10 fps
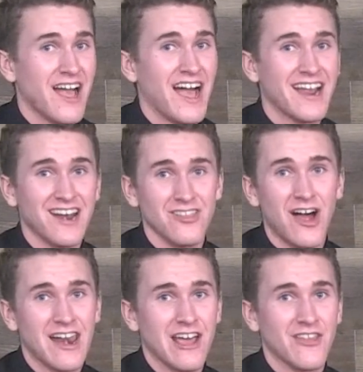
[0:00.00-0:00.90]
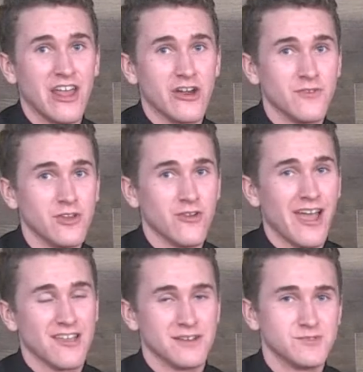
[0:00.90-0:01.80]
I got a lot out of that interview,
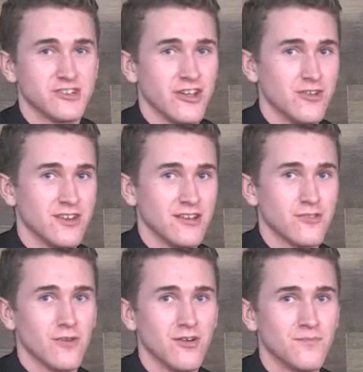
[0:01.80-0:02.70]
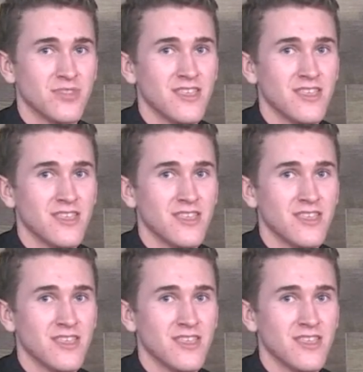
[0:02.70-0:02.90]
as I'm sure you did as well.